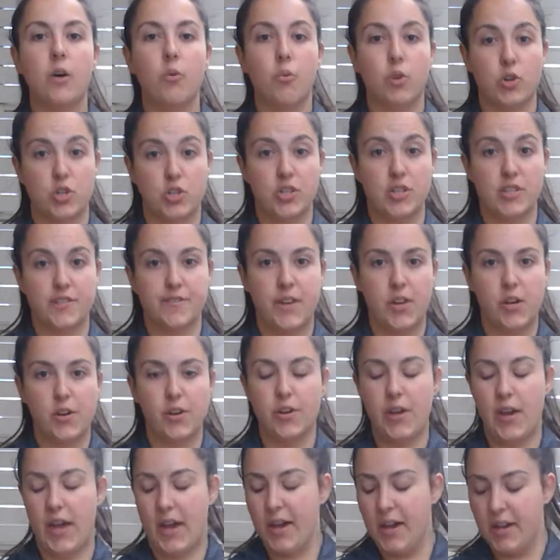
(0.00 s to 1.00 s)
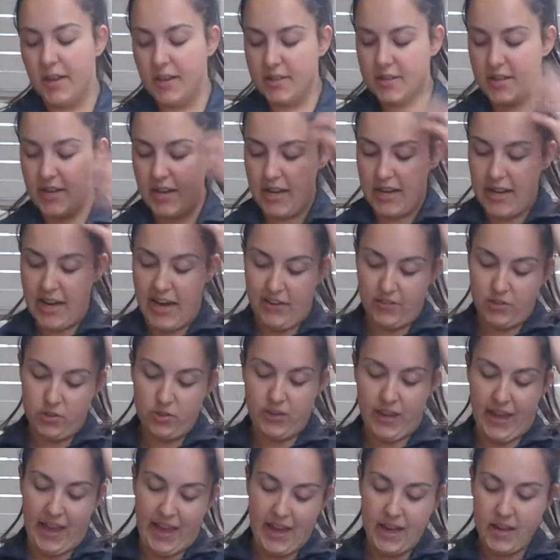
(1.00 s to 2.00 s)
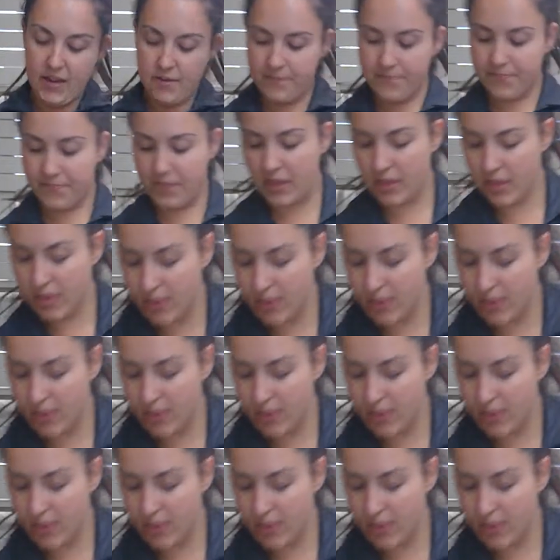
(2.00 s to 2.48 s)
watch this video and have a look how.